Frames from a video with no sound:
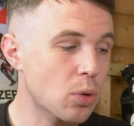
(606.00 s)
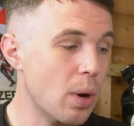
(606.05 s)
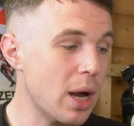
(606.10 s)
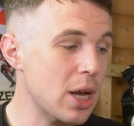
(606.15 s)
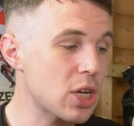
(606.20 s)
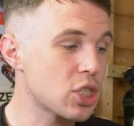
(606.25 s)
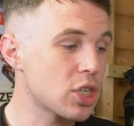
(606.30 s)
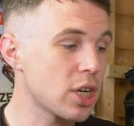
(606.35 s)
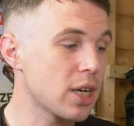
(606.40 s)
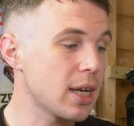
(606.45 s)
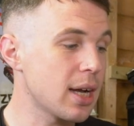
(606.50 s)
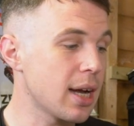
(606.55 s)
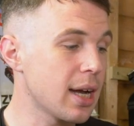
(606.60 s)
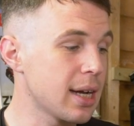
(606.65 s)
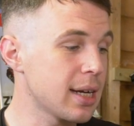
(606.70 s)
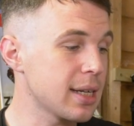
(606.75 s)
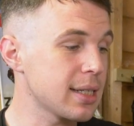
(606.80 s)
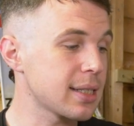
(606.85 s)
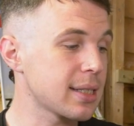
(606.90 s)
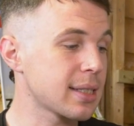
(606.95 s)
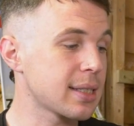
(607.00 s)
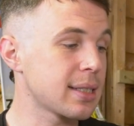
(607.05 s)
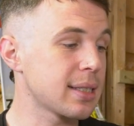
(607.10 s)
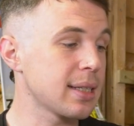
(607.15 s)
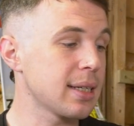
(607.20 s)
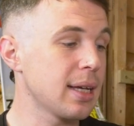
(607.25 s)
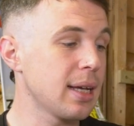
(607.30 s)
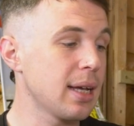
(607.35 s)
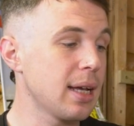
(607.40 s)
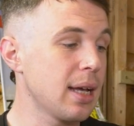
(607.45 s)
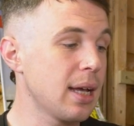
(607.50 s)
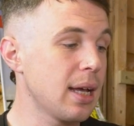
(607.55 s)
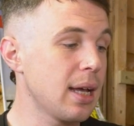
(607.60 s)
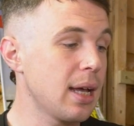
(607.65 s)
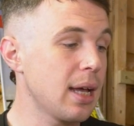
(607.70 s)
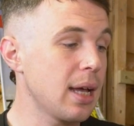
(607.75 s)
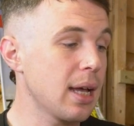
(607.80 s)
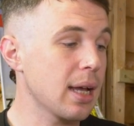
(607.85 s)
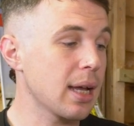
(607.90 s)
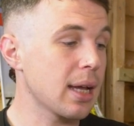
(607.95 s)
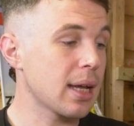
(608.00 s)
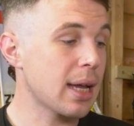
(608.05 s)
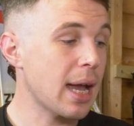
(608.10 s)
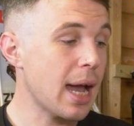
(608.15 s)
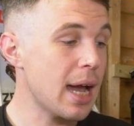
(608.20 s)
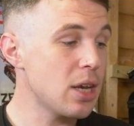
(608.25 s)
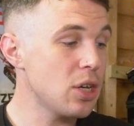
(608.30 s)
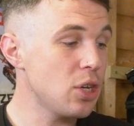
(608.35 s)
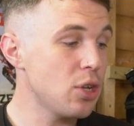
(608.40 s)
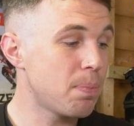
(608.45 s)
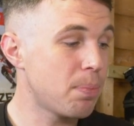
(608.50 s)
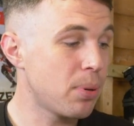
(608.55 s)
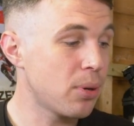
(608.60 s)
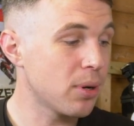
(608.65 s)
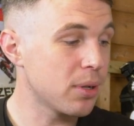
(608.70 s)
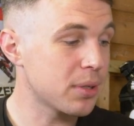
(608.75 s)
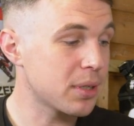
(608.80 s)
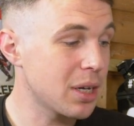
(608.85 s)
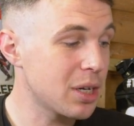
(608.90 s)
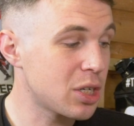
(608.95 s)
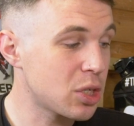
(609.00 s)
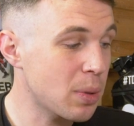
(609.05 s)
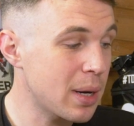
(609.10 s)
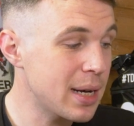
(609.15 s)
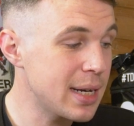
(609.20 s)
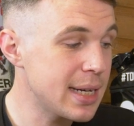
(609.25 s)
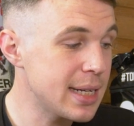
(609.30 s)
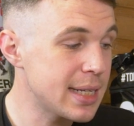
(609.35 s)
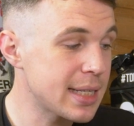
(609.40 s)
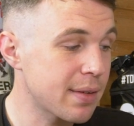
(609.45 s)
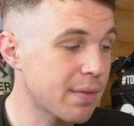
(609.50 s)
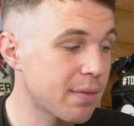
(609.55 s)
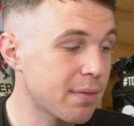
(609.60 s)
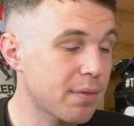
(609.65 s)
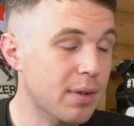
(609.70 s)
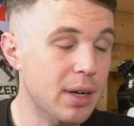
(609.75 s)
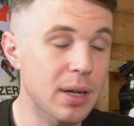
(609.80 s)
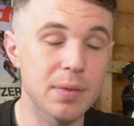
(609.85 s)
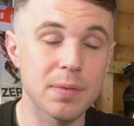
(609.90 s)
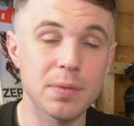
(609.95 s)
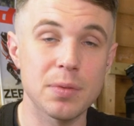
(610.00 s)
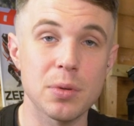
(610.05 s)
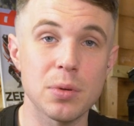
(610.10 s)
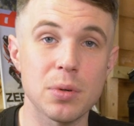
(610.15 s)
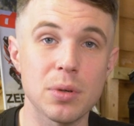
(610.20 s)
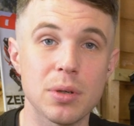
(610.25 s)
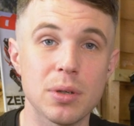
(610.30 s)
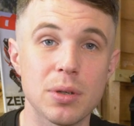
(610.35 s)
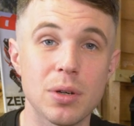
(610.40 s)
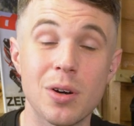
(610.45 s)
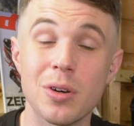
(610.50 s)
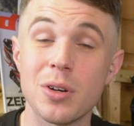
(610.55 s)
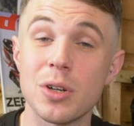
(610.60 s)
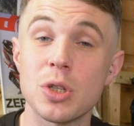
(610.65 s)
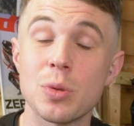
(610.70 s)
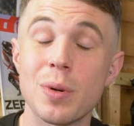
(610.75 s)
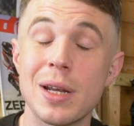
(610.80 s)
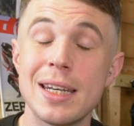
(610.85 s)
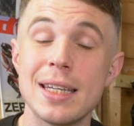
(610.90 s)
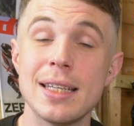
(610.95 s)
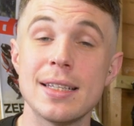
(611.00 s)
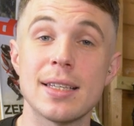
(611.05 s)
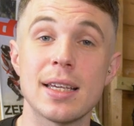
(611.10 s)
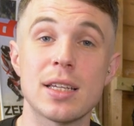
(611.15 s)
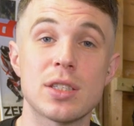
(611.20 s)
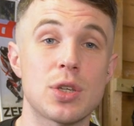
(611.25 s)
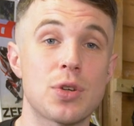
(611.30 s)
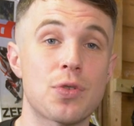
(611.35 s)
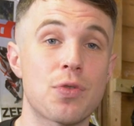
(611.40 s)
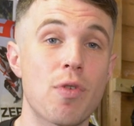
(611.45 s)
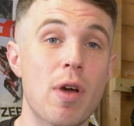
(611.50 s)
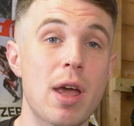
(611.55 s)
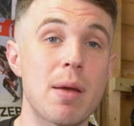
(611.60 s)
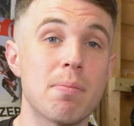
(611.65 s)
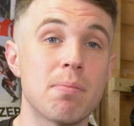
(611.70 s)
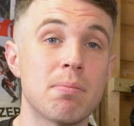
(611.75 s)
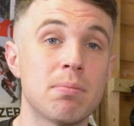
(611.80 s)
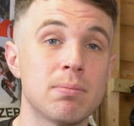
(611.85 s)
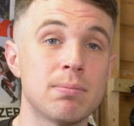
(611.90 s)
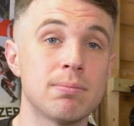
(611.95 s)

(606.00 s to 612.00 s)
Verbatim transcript: questioner asks, can you put a 27.5 fork on a 26-inch frame?